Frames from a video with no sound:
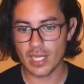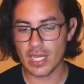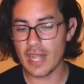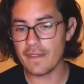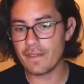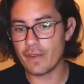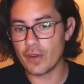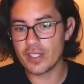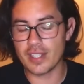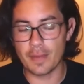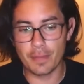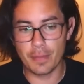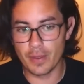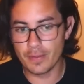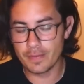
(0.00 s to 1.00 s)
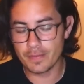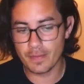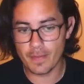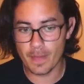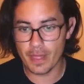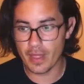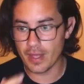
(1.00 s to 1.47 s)
Like, for
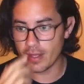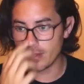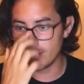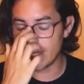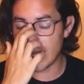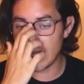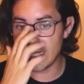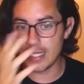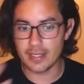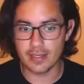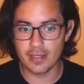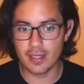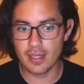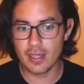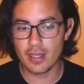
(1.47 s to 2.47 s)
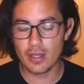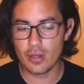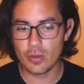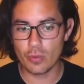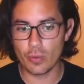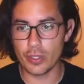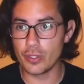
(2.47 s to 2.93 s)
example, Dalí.
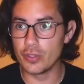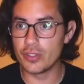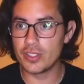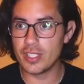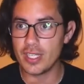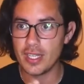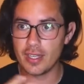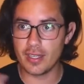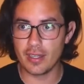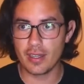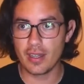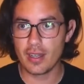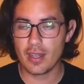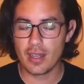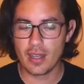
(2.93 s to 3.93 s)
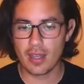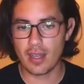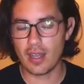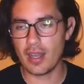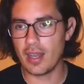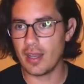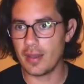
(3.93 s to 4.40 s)
When you see
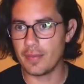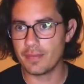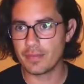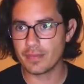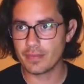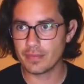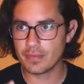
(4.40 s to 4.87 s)
a